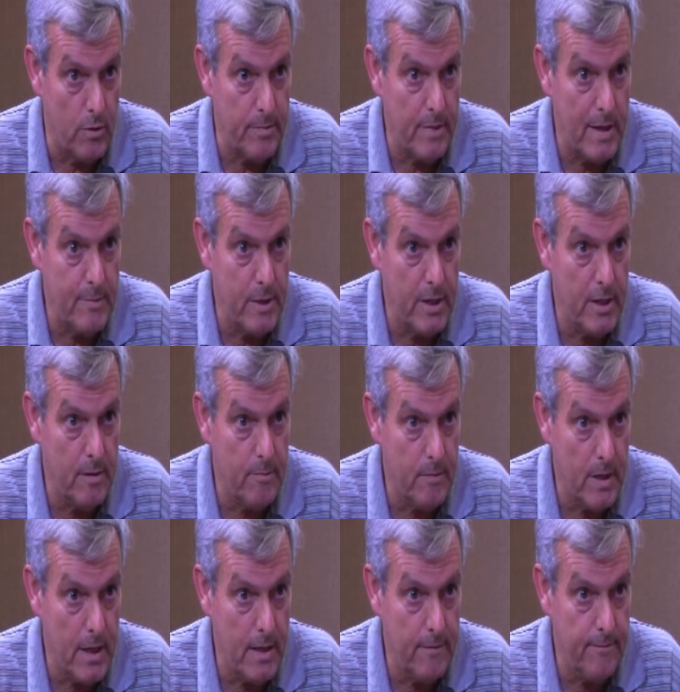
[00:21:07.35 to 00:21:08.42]
with my money and
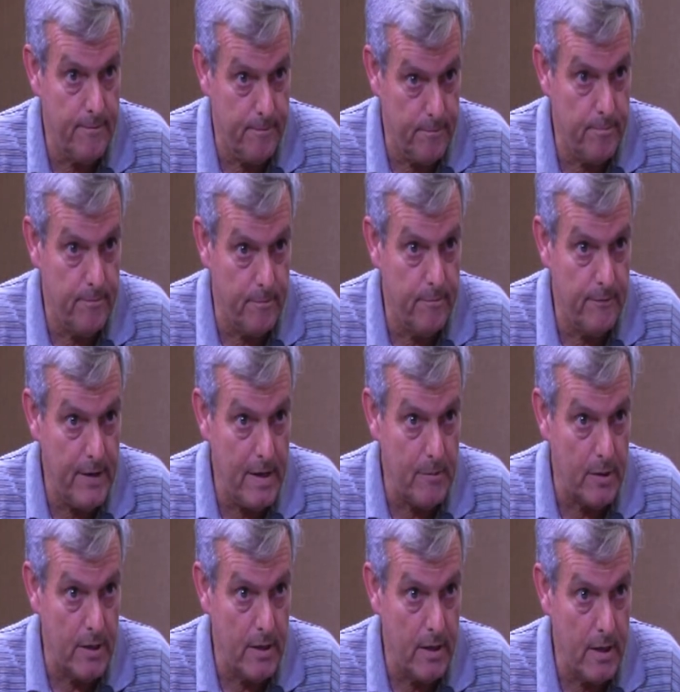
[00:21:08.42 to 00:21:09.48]
my
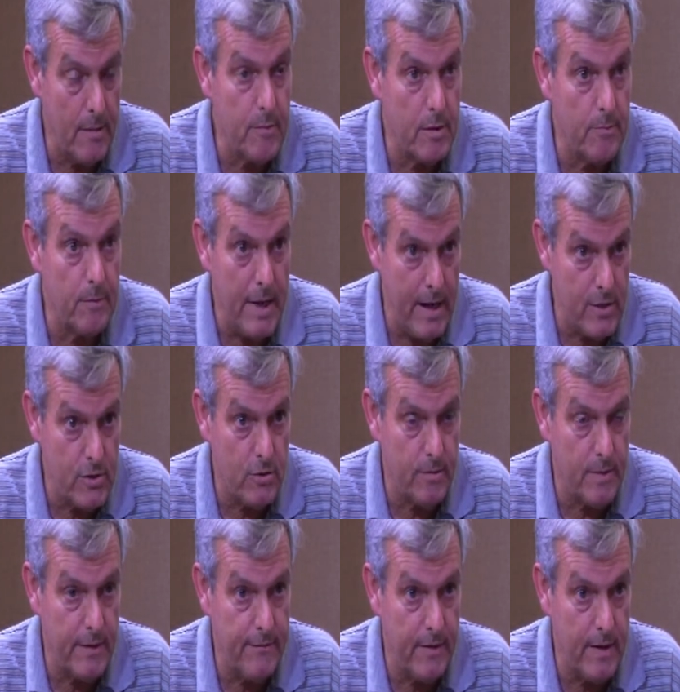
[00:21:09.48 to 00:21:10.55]
family, I'm going to answer to
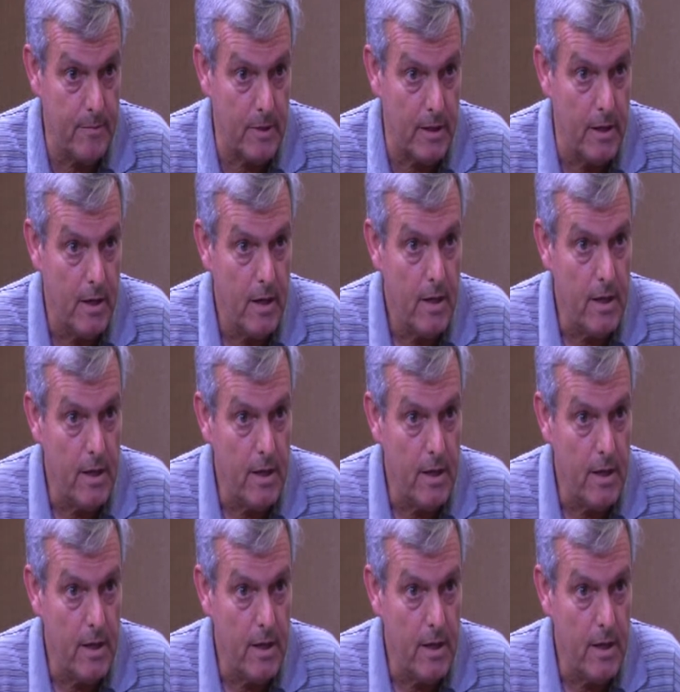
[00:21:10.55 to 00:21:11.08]
my family.